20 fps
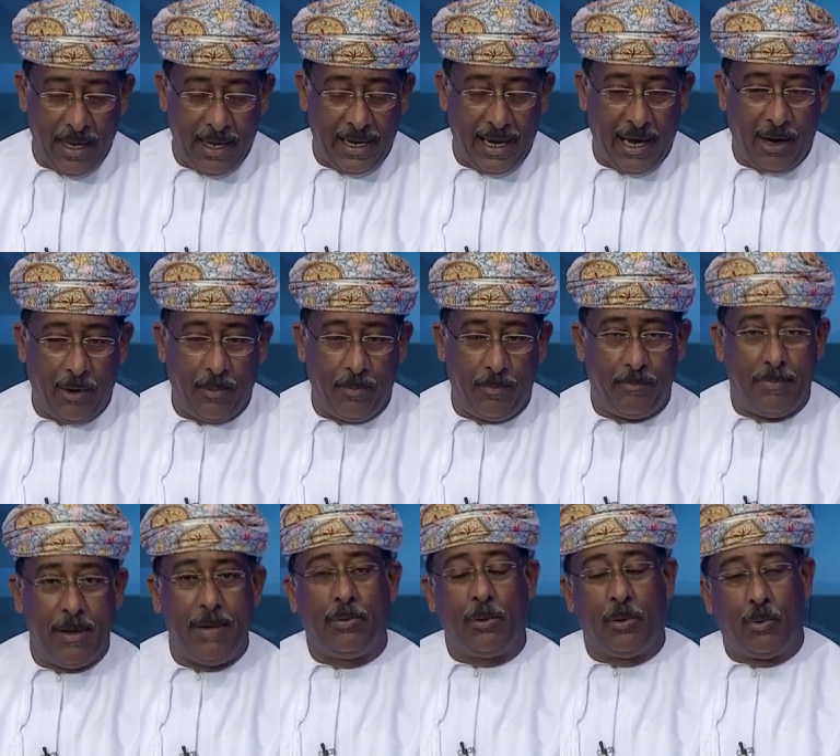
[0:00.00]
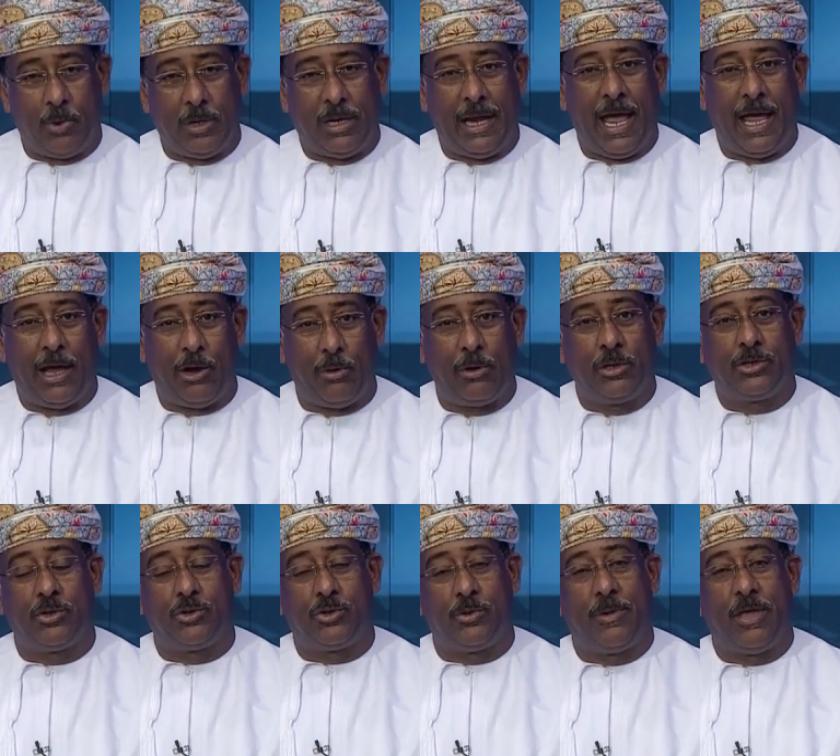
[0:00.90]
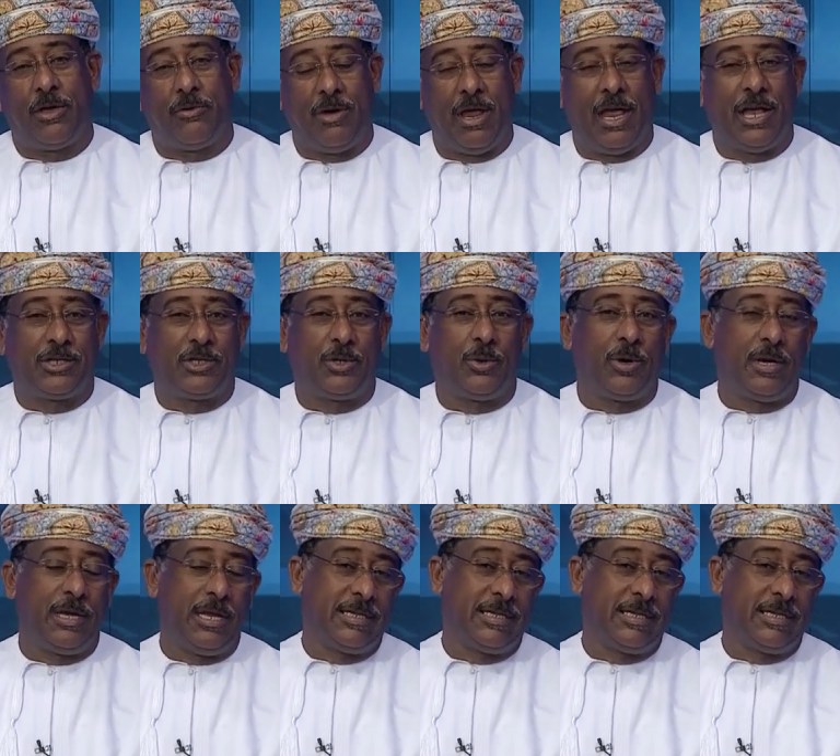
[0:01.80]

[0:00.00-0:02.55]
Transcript: Now, people would like also to be reassured.